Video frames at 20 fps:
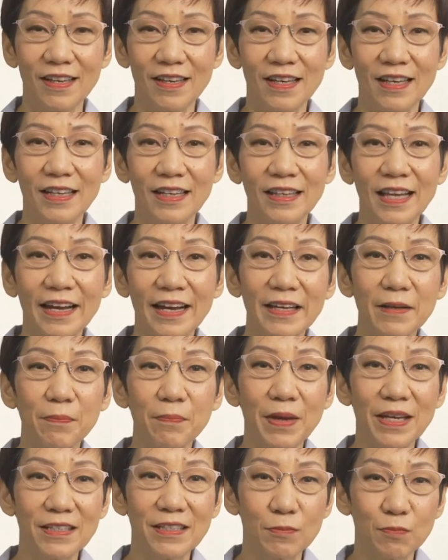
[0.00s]
aligning
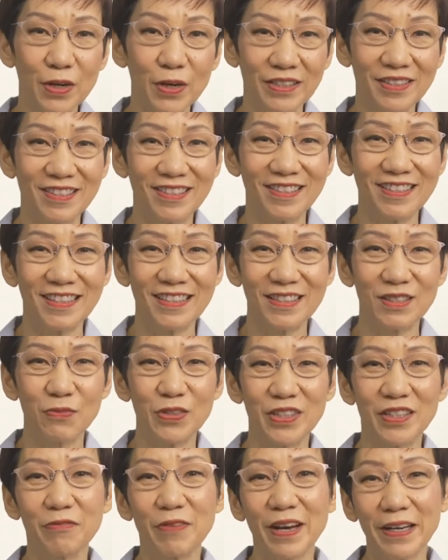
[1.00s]
best practices
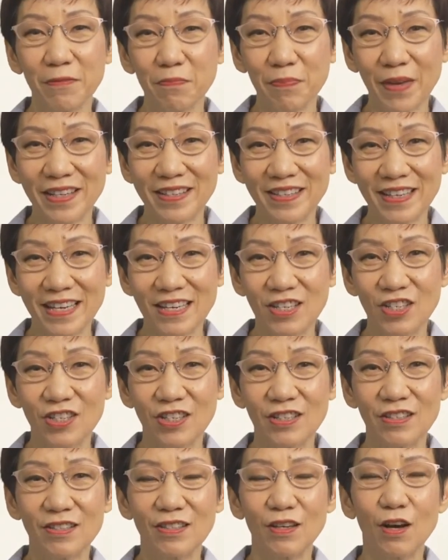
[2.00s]
with the
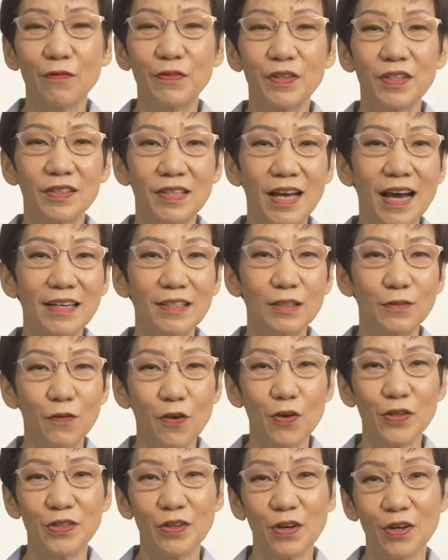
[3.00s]
recommendations of the Task
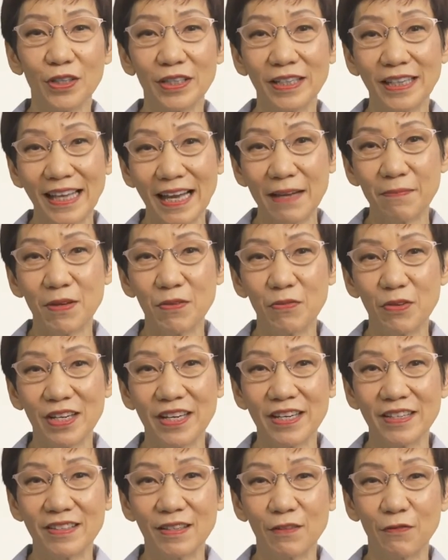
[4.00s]
Force on
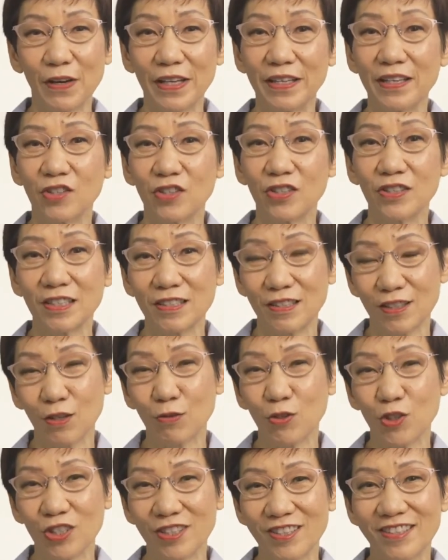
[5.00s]
Climate-Related Financial
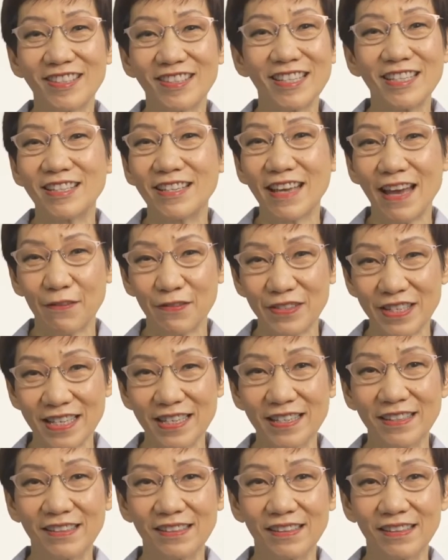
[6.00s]
Disclosures, TCFD.